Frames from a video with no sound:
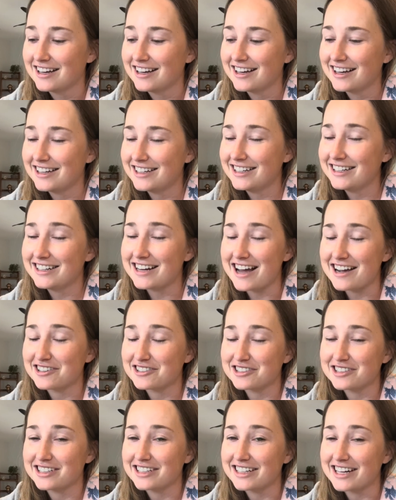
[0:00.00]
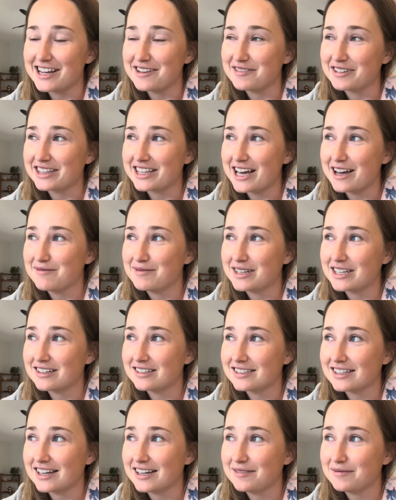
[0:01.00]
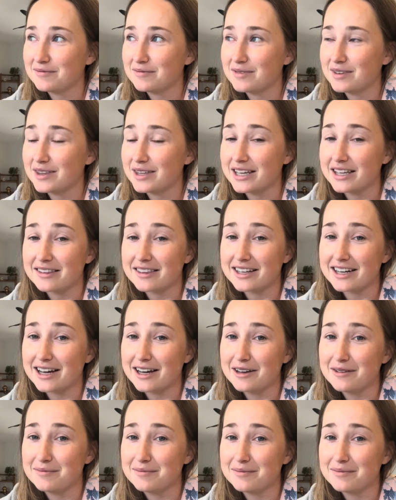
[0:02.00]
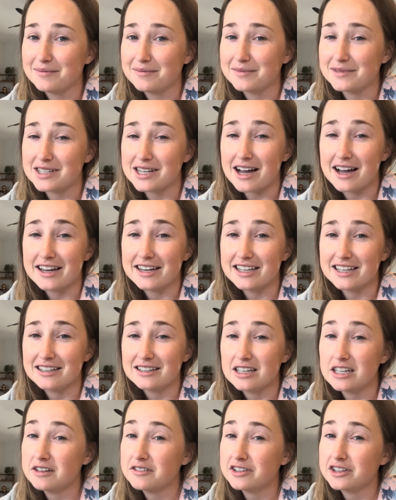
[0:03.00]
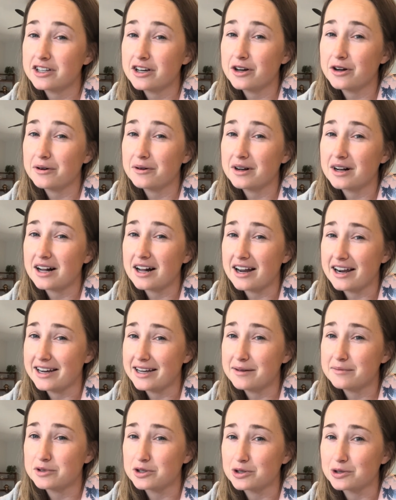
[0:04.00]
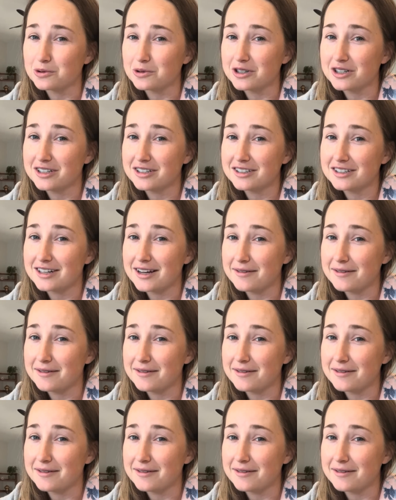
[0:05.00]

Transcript: I didn't actually name it that because I think that I'm tiny, even though I am short.